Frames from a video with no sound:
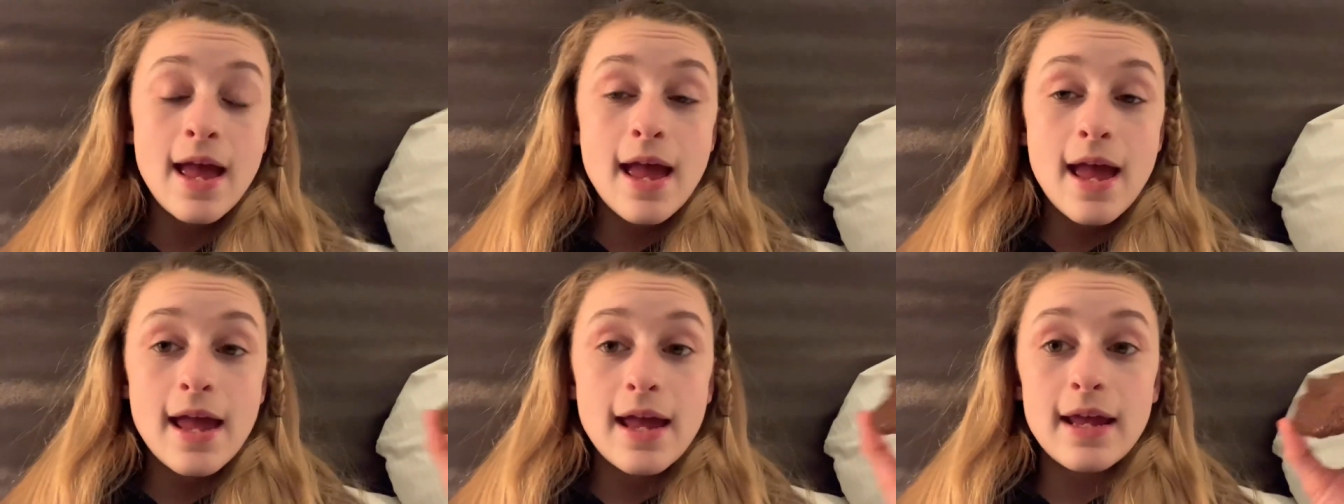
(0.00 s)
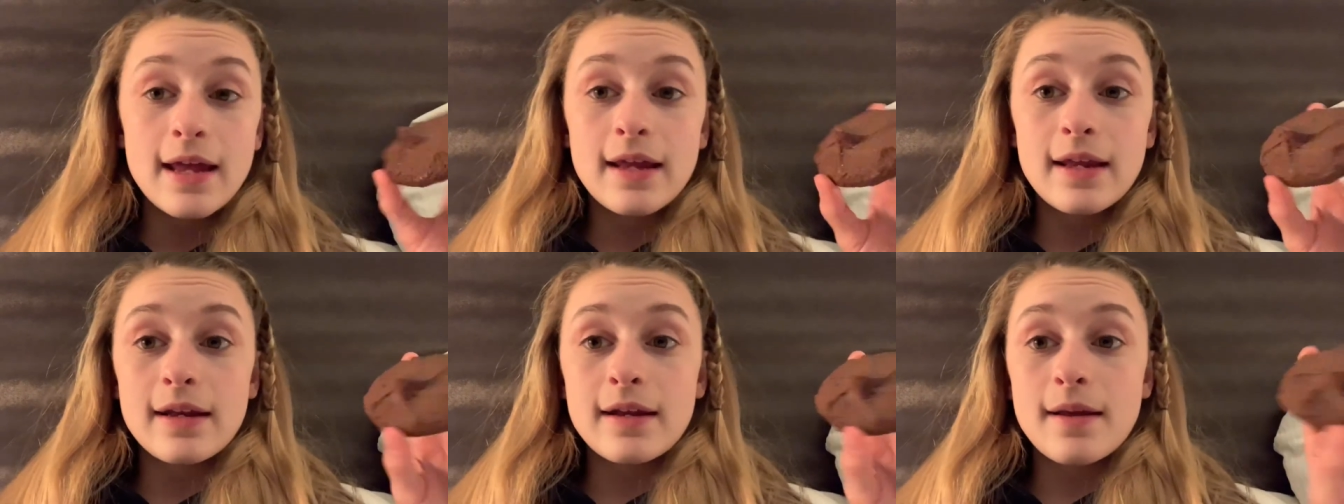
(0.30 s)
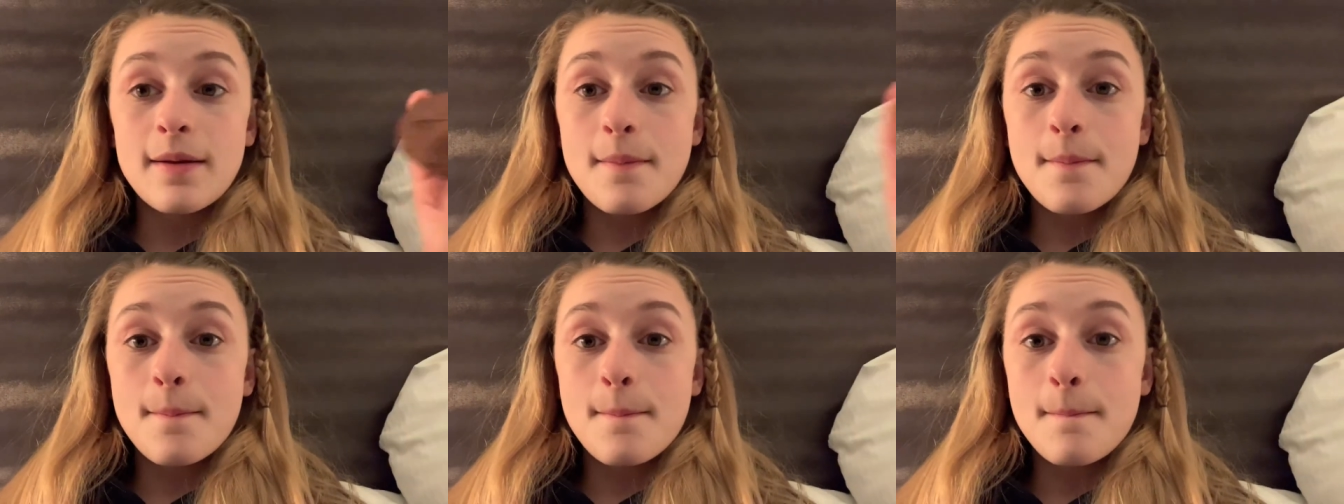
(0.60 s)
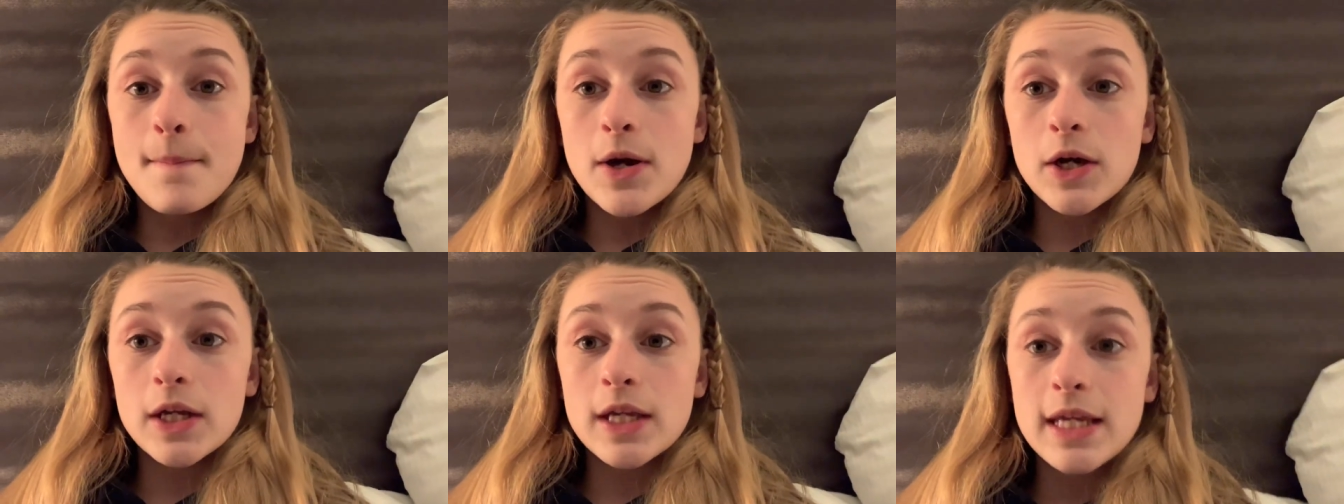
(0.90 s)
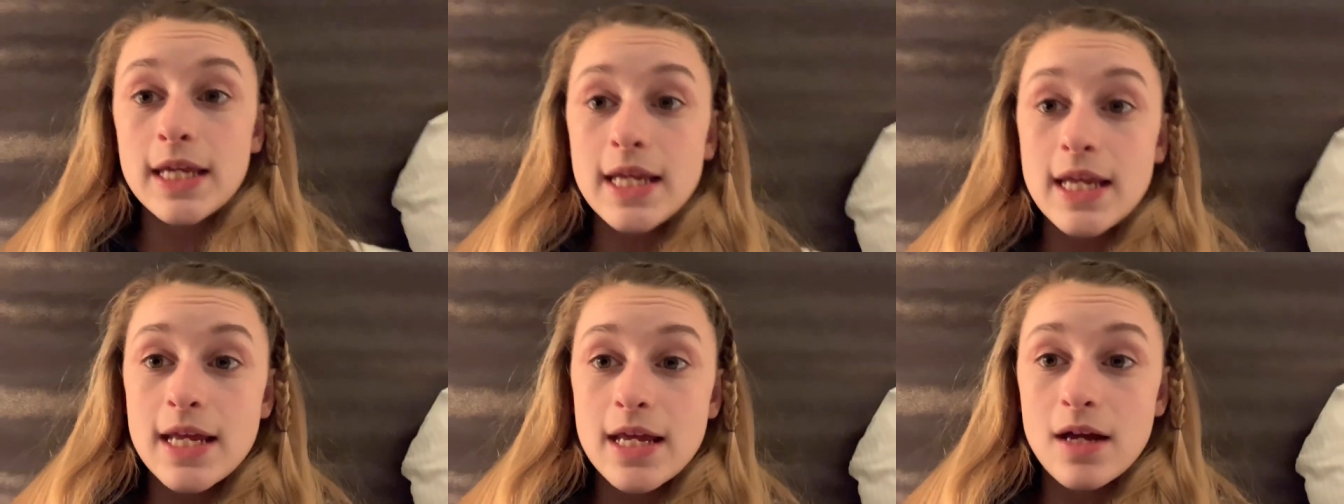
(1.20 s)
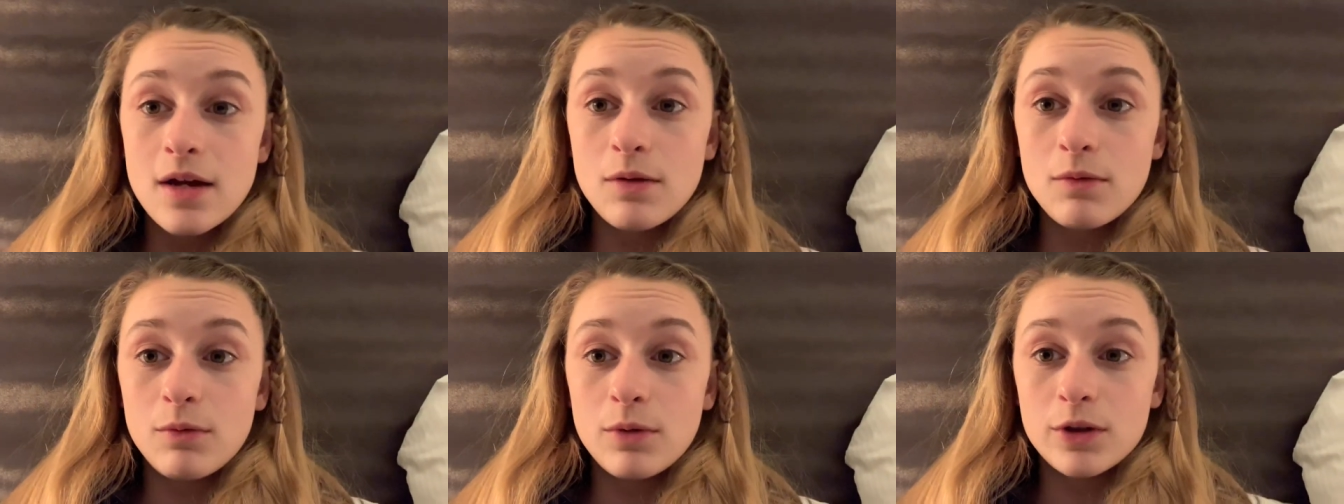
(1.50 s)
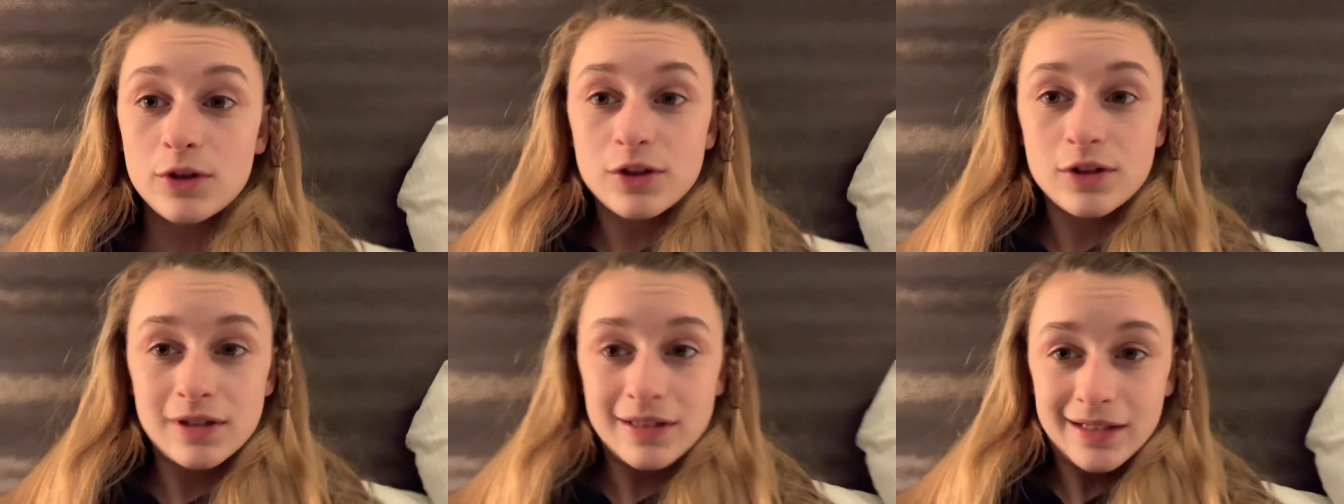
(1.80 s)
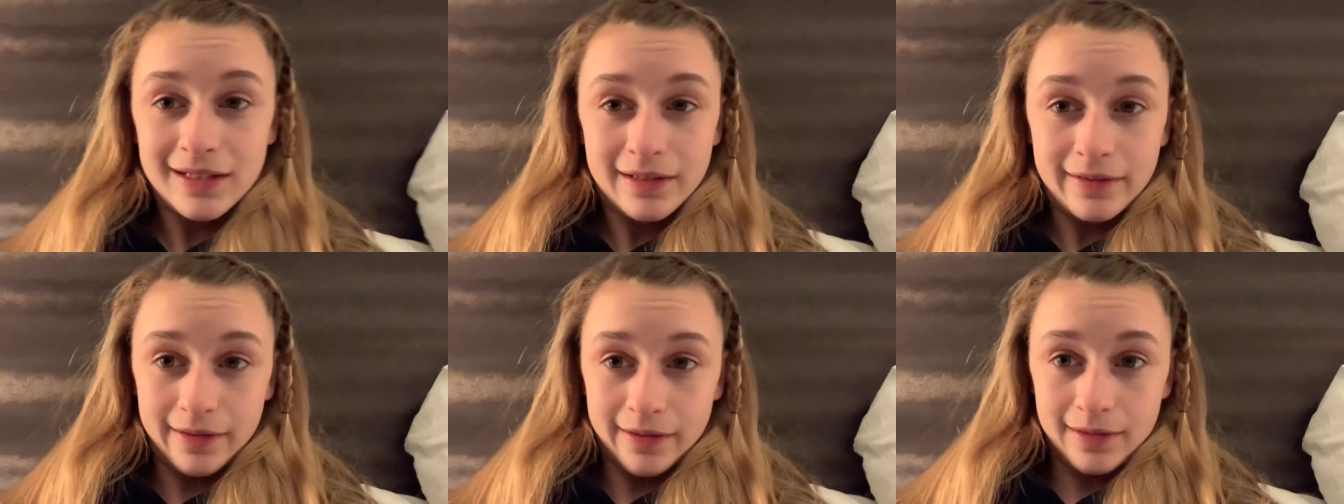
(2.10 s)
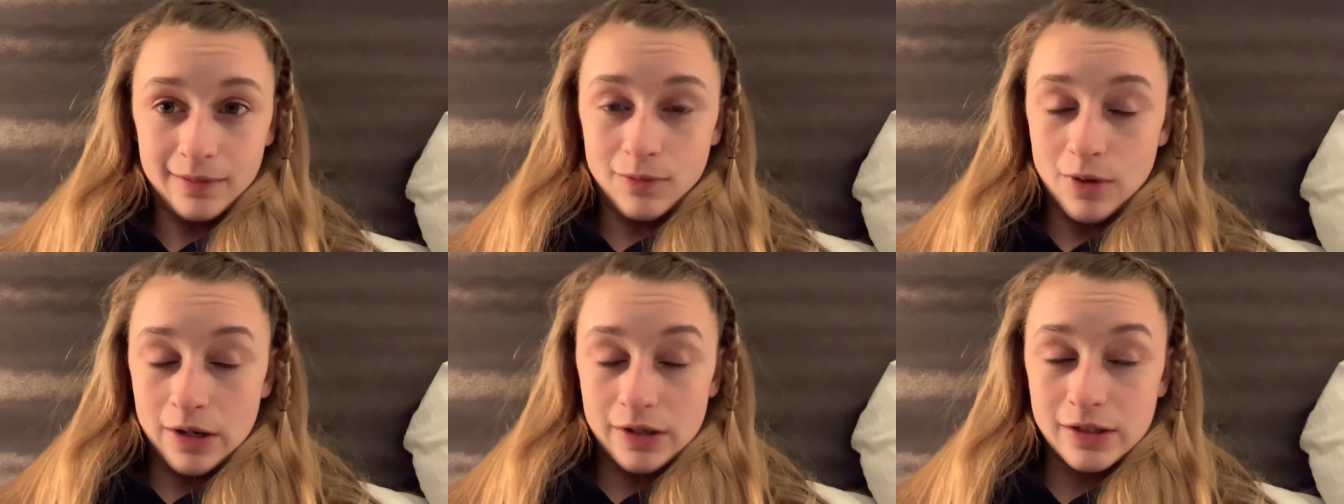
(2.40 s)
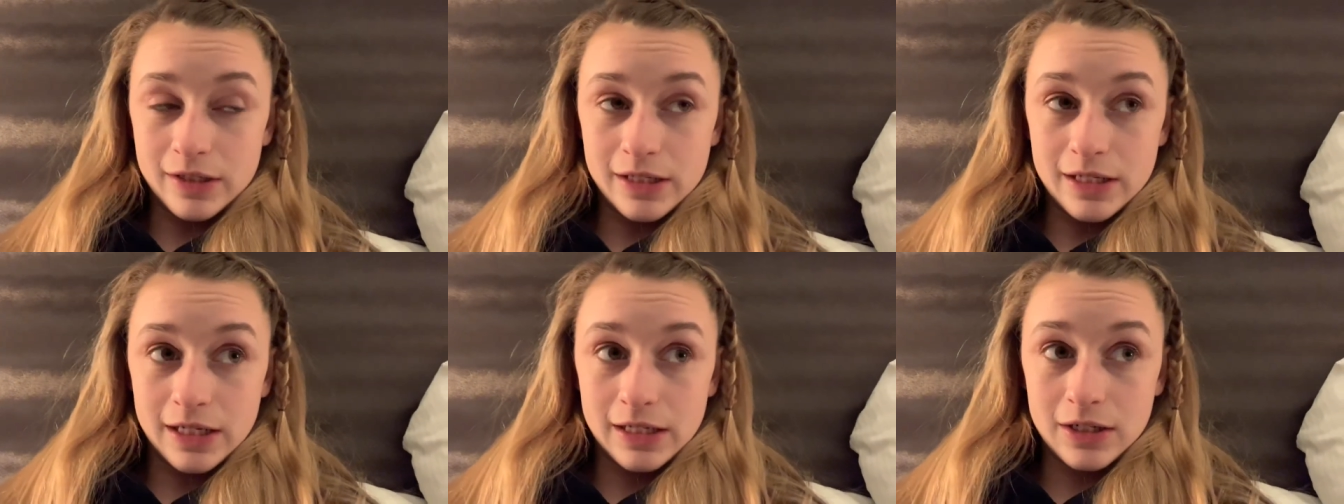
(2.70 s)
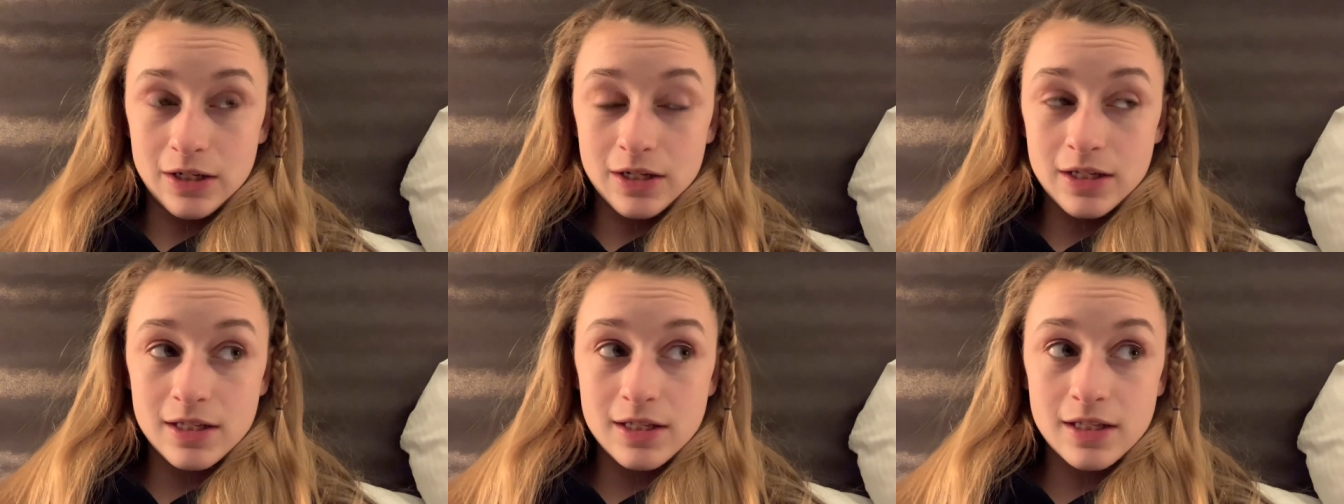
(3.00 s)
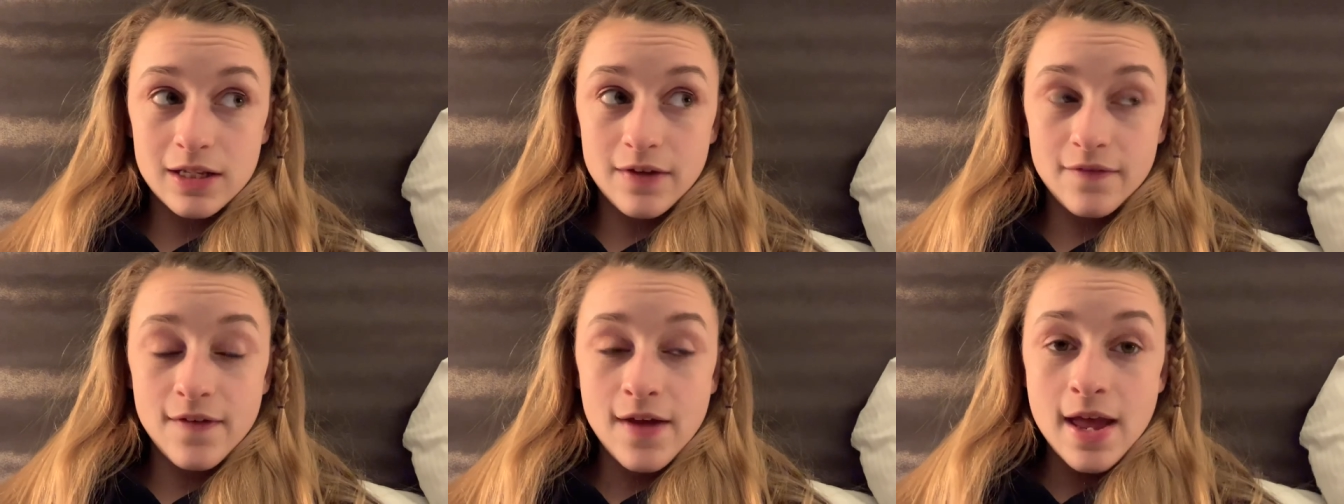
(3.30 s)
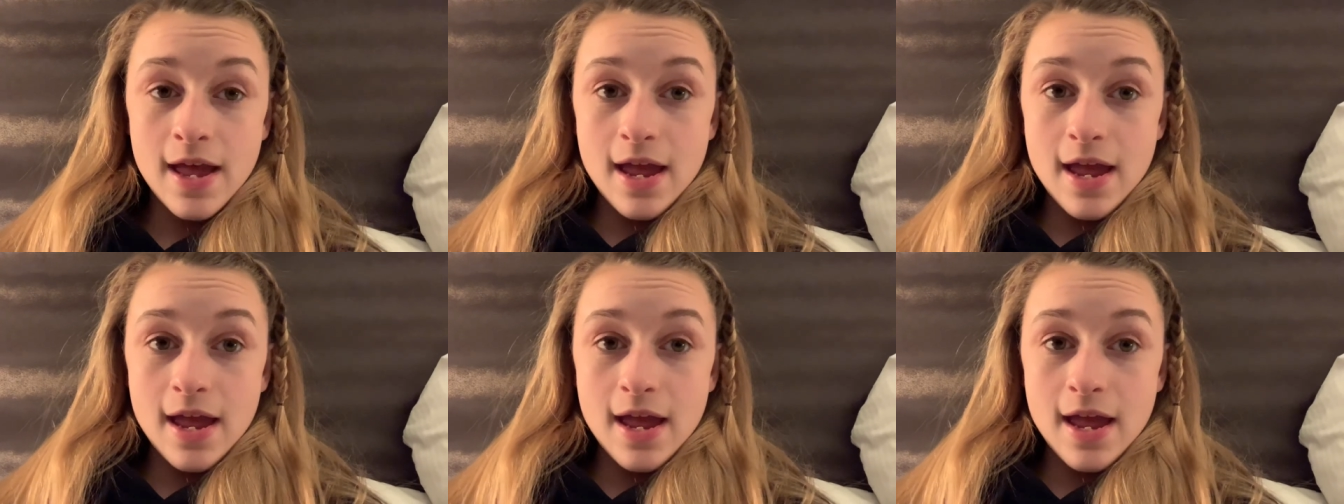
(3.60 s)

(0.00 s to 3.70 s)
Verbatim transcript: and Monkey were just like watching TikToks and stuff,